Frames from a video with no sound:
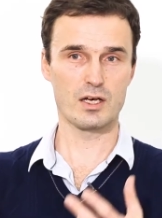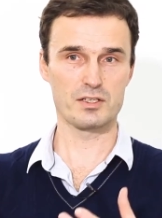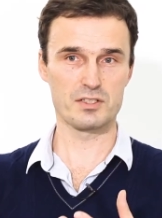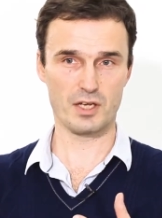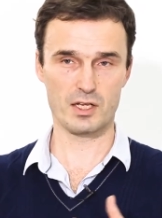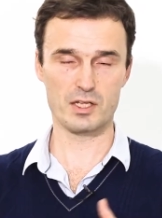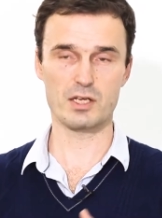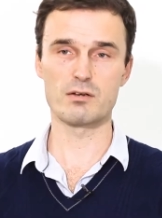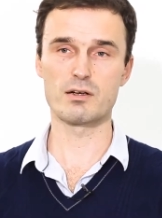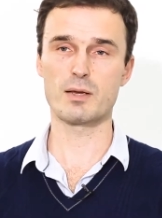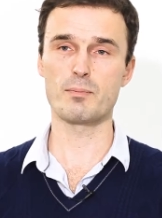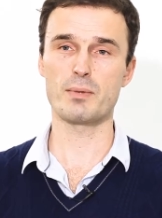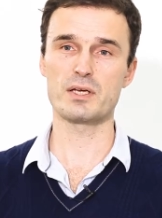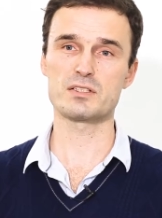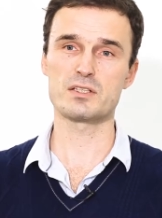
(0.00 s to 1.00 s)
theoretical
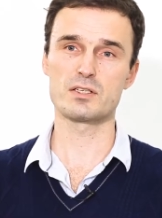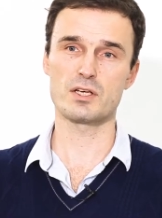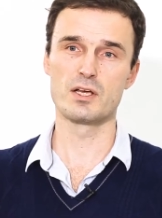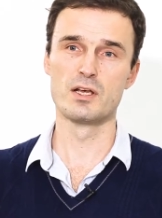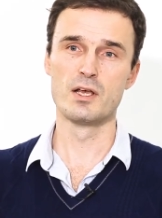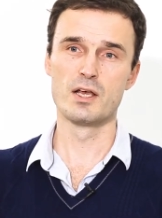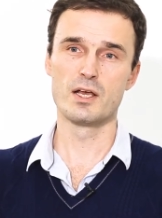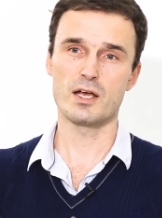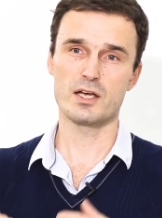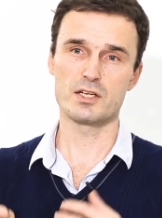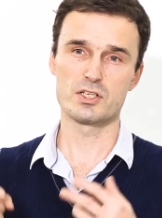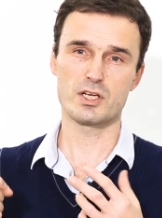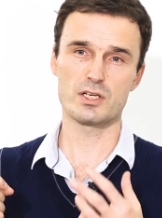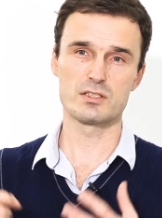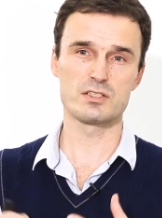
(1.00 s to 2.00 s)
capacity,
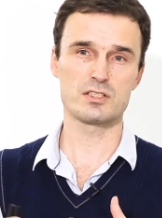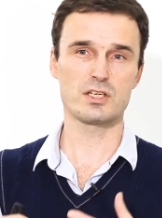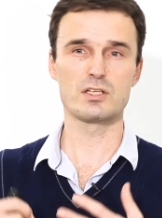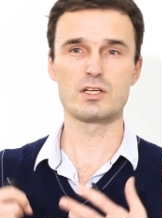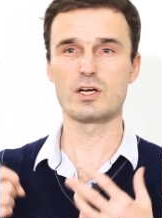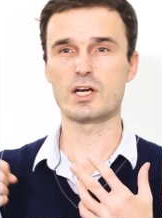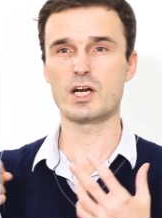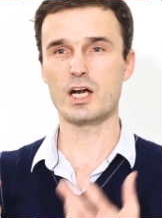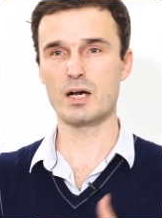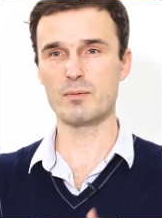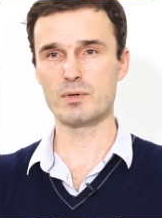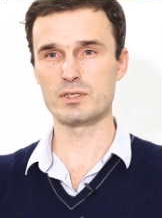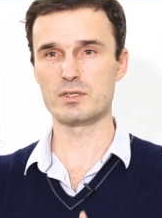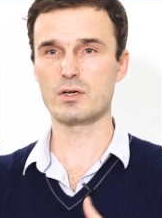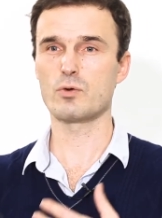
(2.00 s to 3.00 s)
and consider
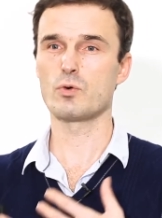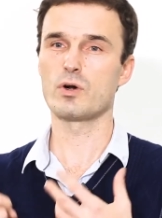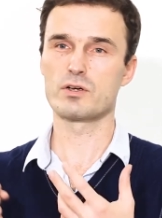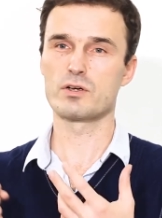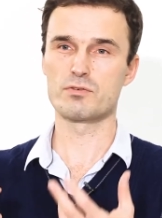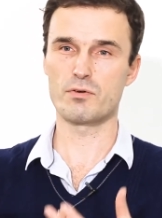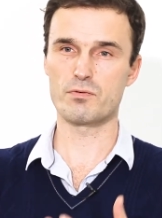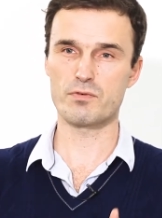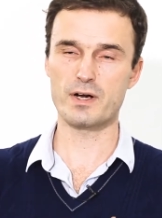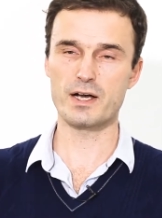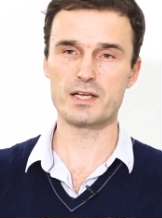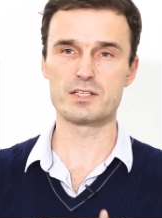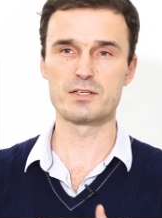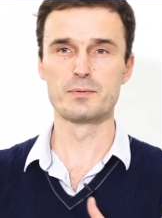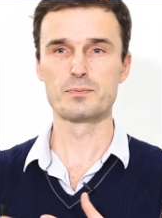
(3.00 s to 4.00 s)
carbon or
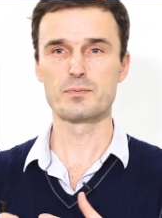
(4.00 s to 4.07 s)
graphite,